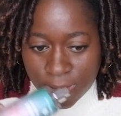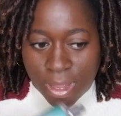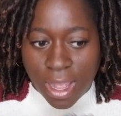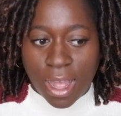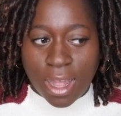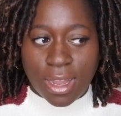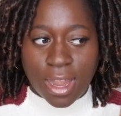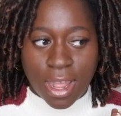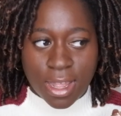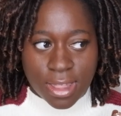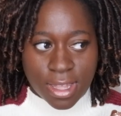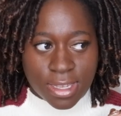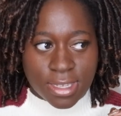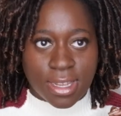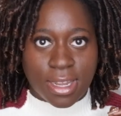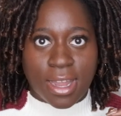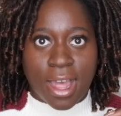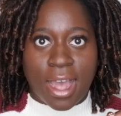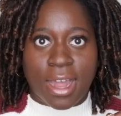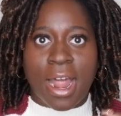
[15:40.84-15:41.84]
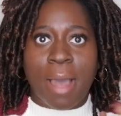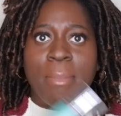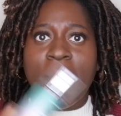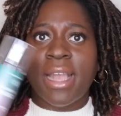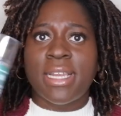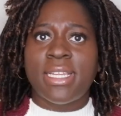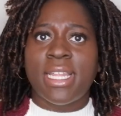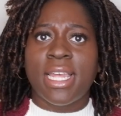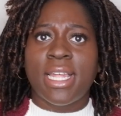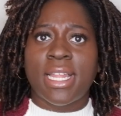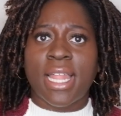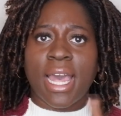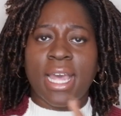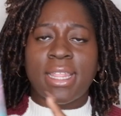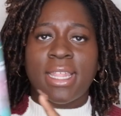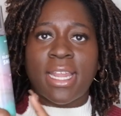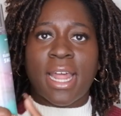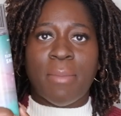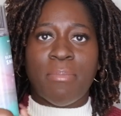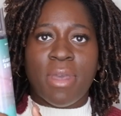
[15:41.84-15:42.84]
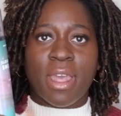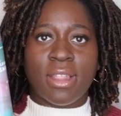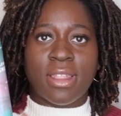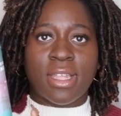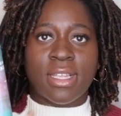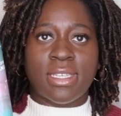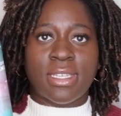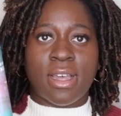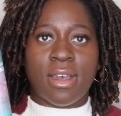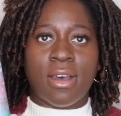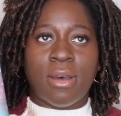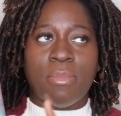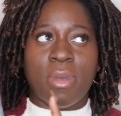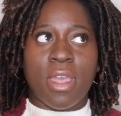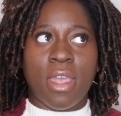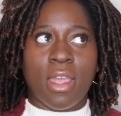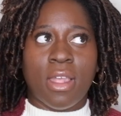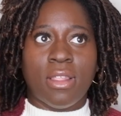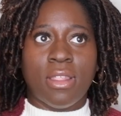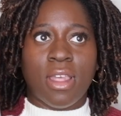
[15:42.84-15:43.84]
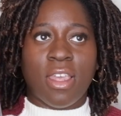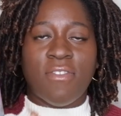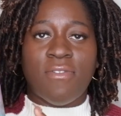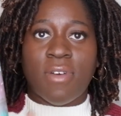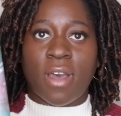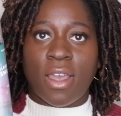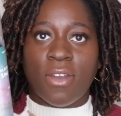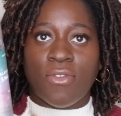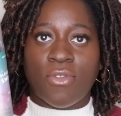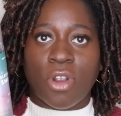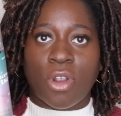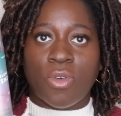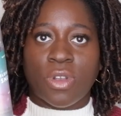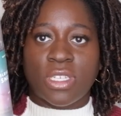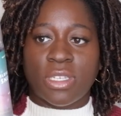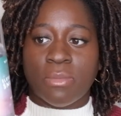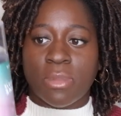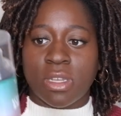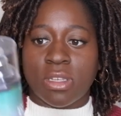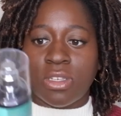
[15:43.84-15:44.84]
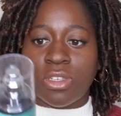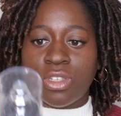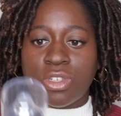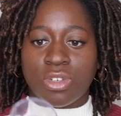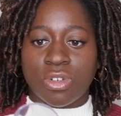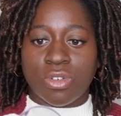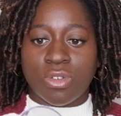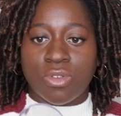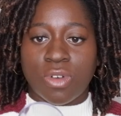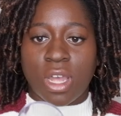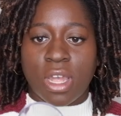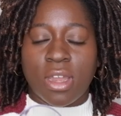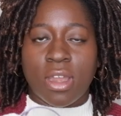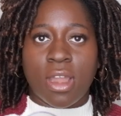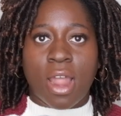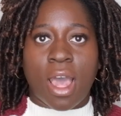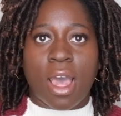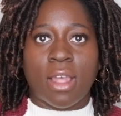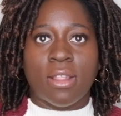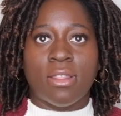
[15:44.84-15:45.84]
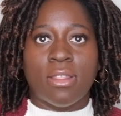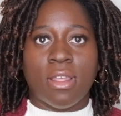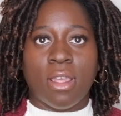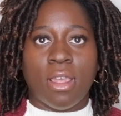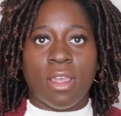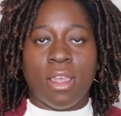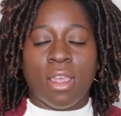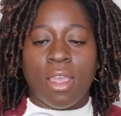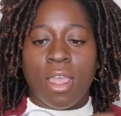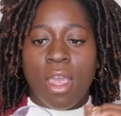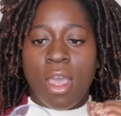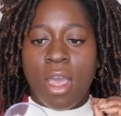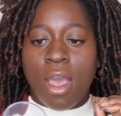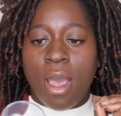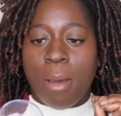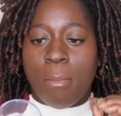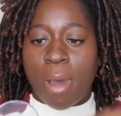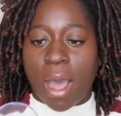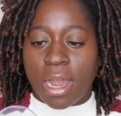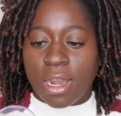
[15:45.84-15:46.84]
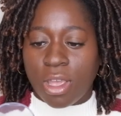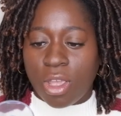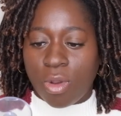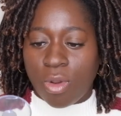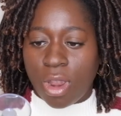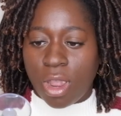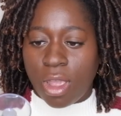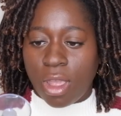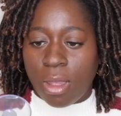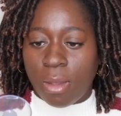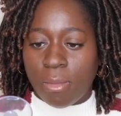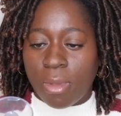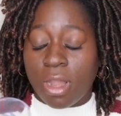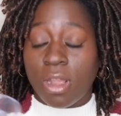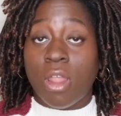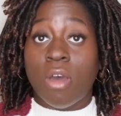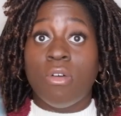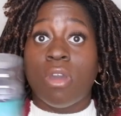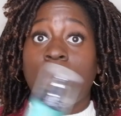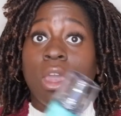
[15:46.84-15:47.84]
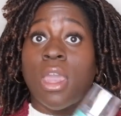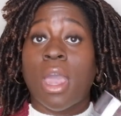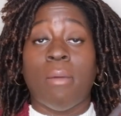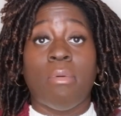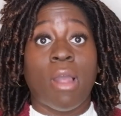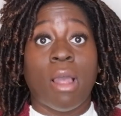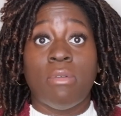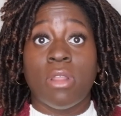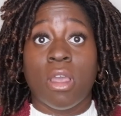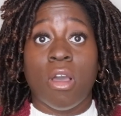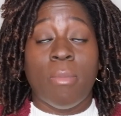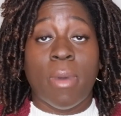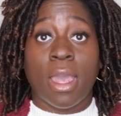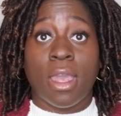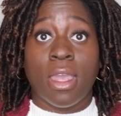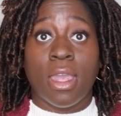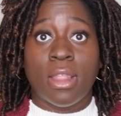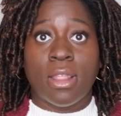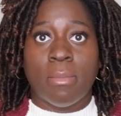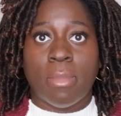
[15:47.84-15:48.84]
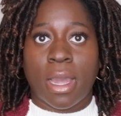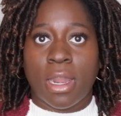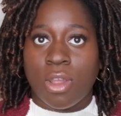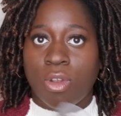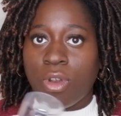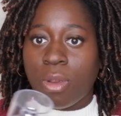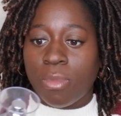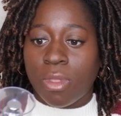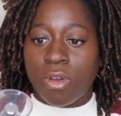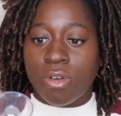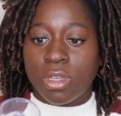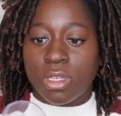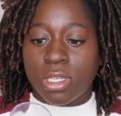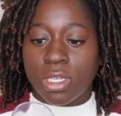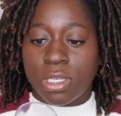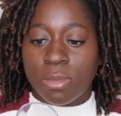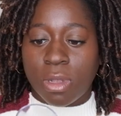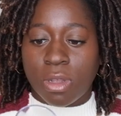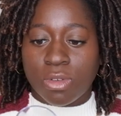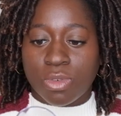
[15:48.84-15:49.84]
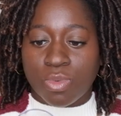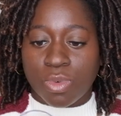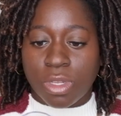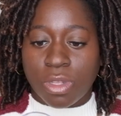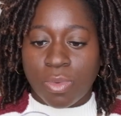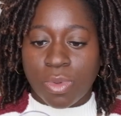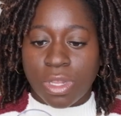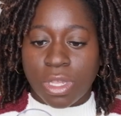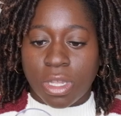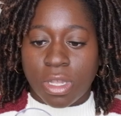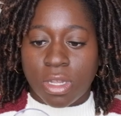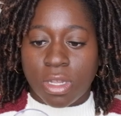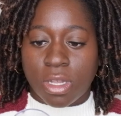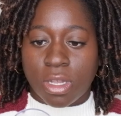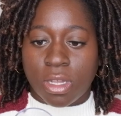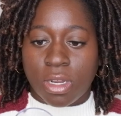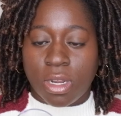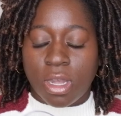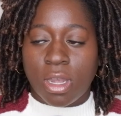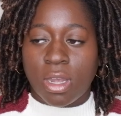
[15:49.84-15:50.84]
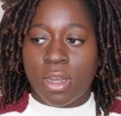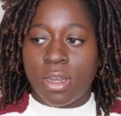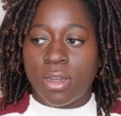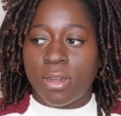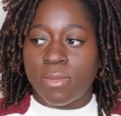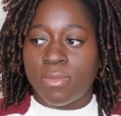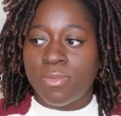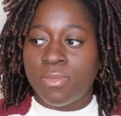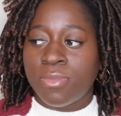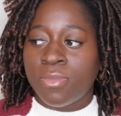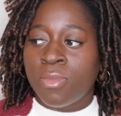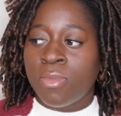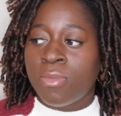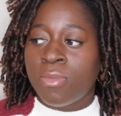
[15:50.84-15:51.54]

I like this a lot. I'm actually glad that I picked this up in the Fine Fragrance Mist too and not the body cream. Low key, I'll probably go back and get the body cream though because this smells really, really good. Um,